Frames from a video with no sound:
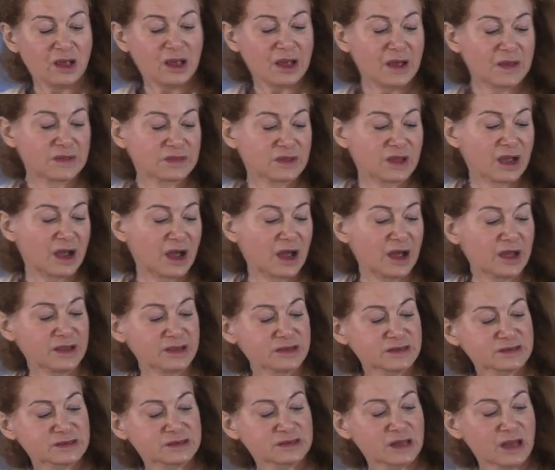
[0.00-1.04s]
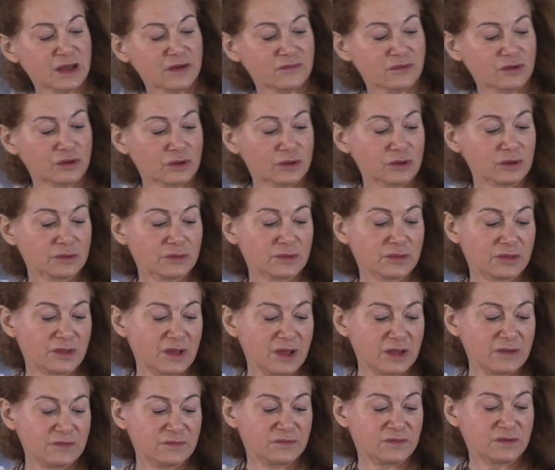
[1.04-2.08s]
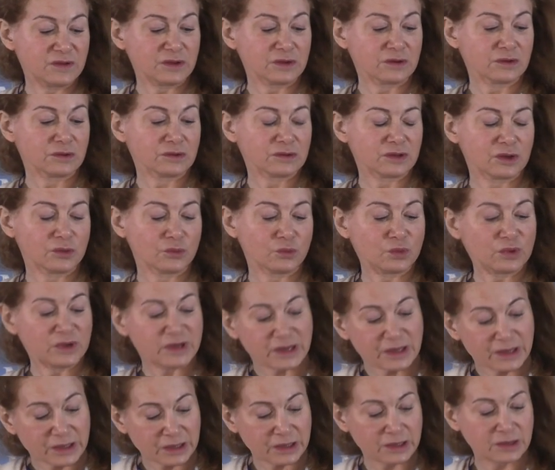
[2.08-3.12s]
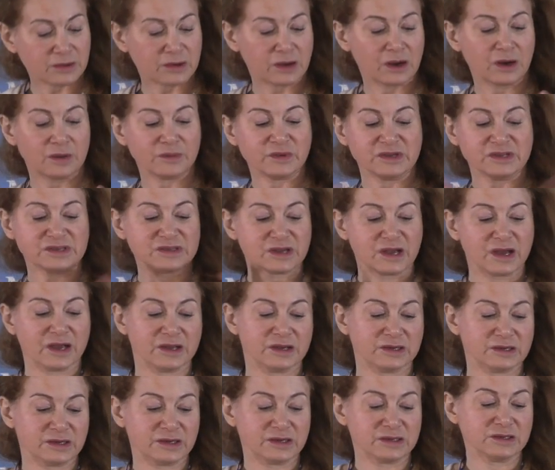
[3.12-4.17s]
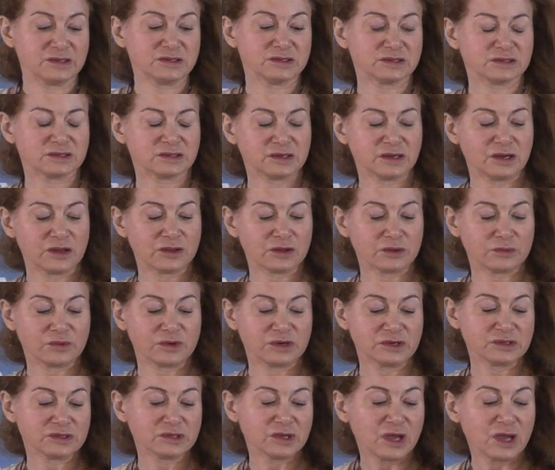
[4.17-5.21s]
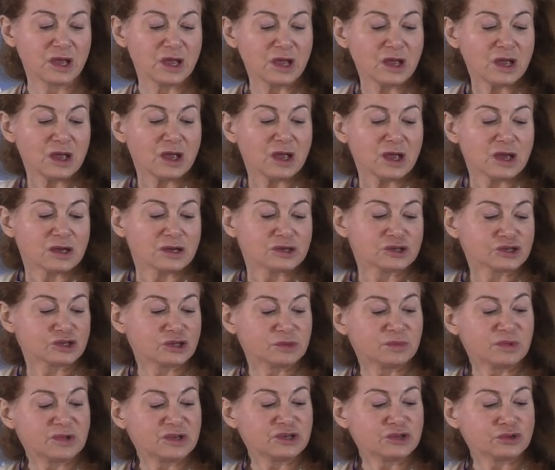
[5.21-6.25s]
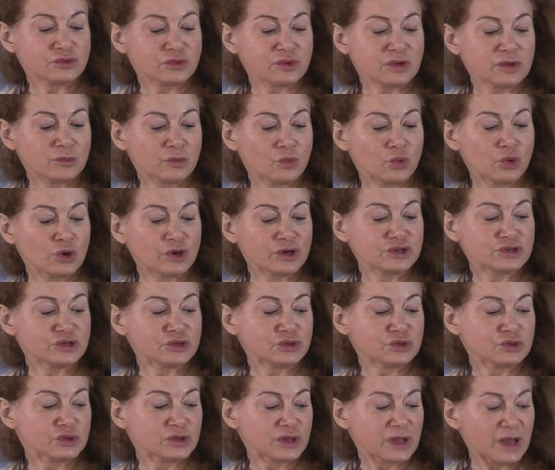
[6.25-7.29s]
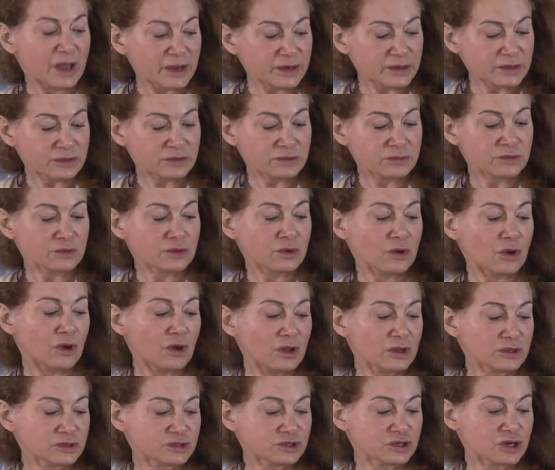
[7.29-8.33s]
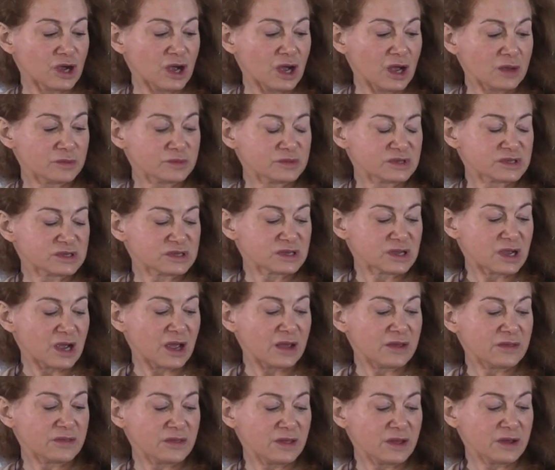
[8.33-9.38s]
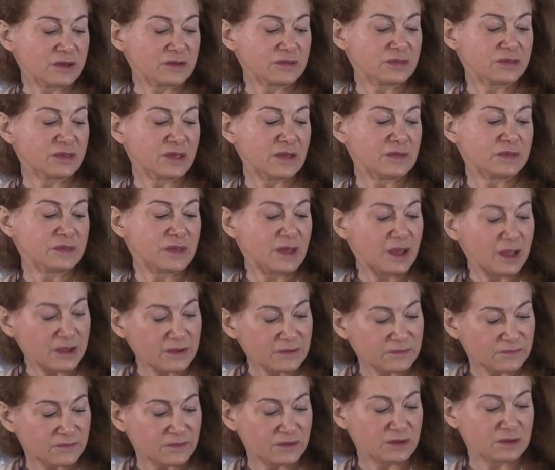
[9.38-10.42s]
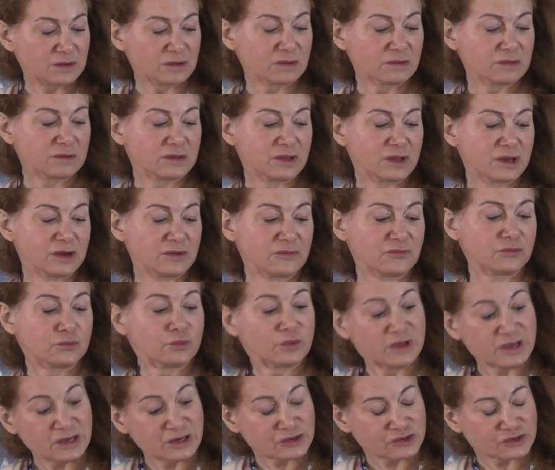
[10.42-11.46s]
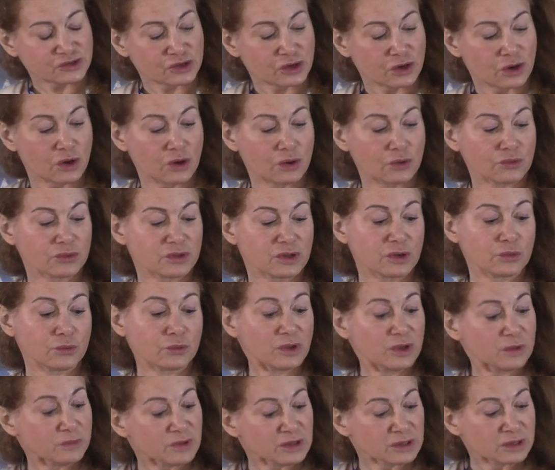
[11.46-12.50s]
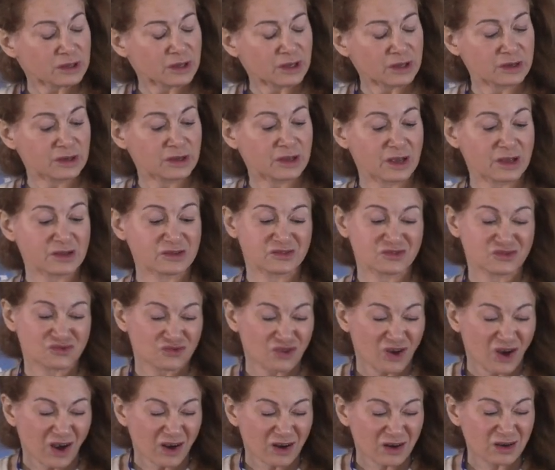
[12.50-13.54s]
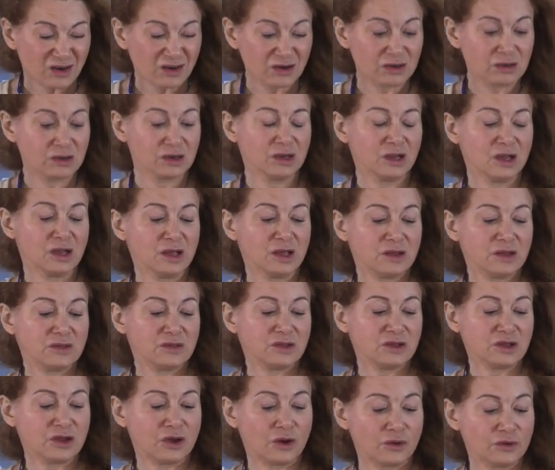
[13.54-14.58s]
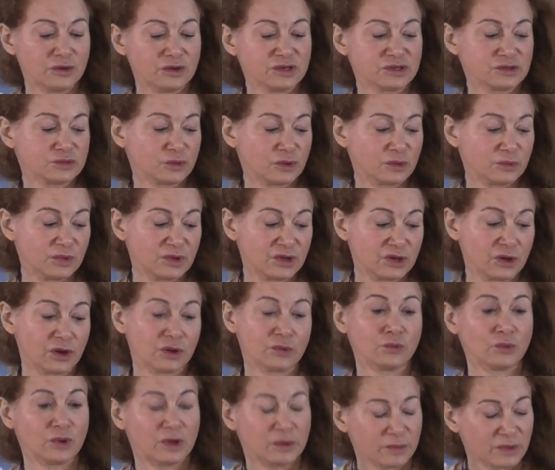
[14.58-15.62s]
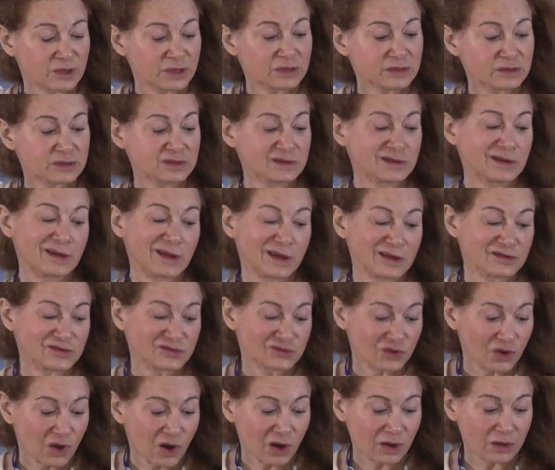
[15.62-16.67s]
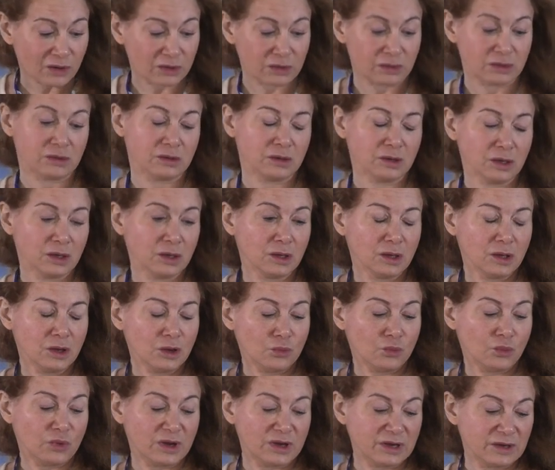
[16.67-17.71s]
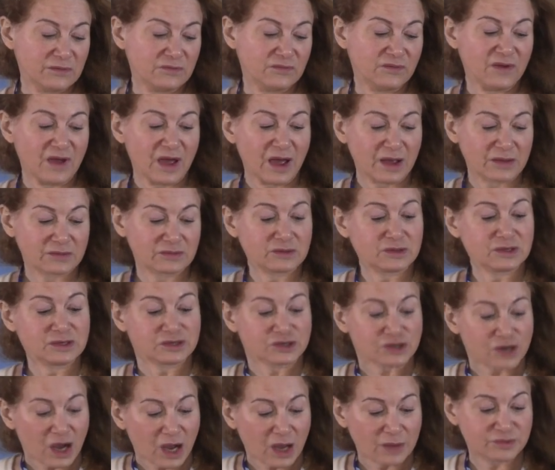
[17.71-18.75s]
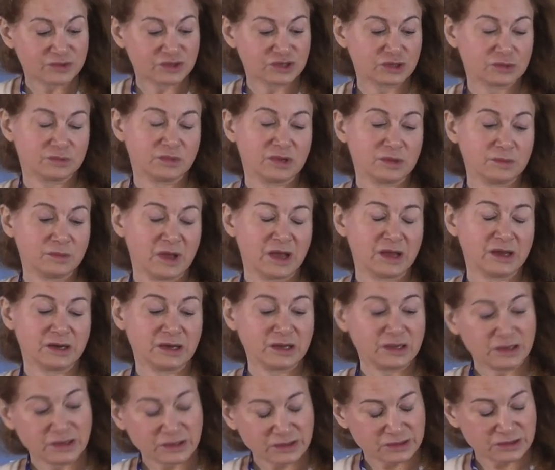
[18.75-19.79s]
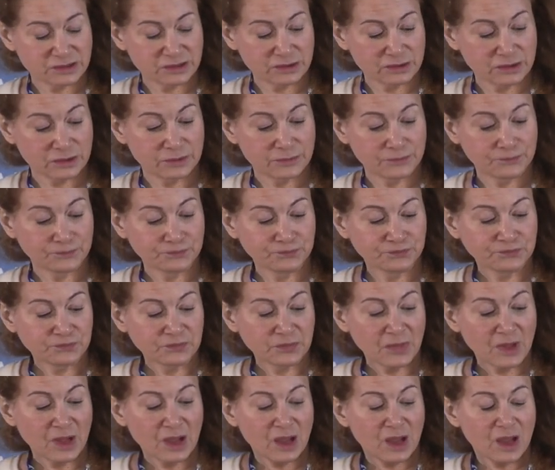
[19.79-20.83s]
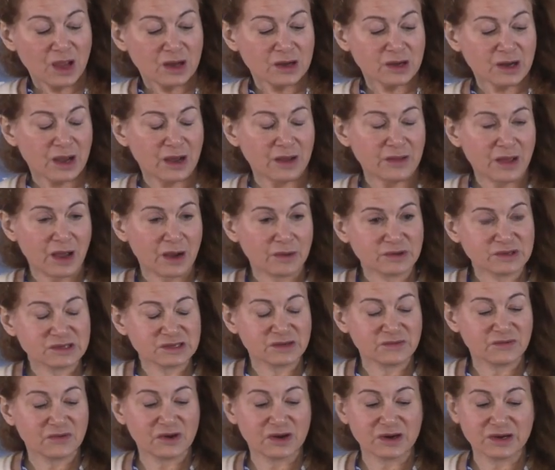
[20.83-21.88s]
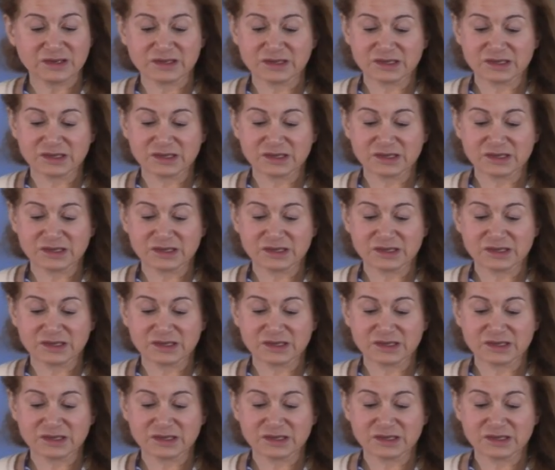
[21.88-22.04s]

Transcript: At the highest level, they feel that we, Army scientists, in other words, should be doing more to lighten all jobs. I think that they feel that if we show that women can get stronger, the onus will be on women to get stronger, when in fact the jobs should be made easier. Now, that was a very